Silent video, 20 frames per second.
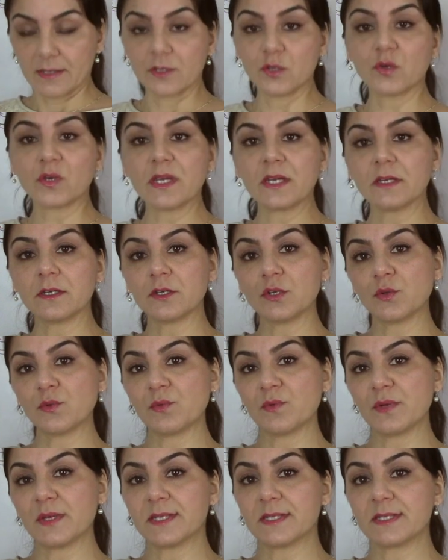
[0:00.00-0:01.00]
You can
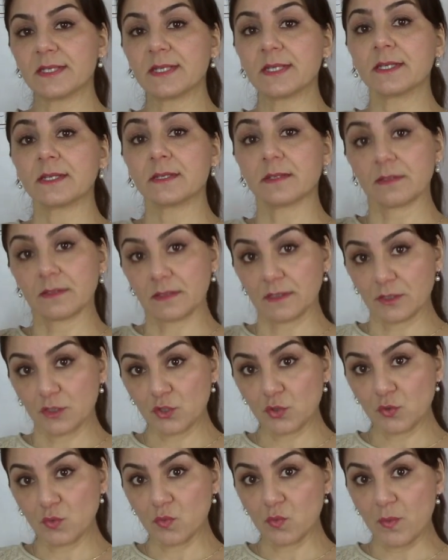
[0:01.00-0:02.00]
do it in
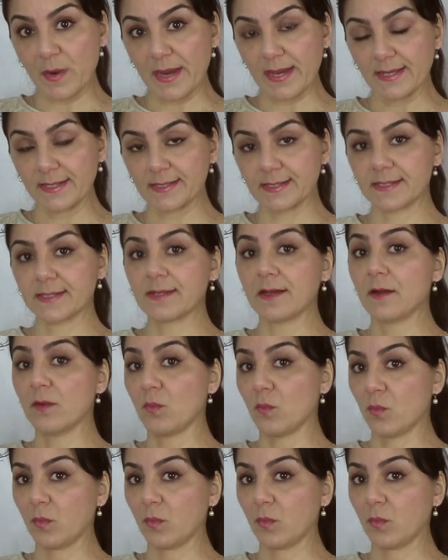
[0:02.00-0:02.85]
two ways.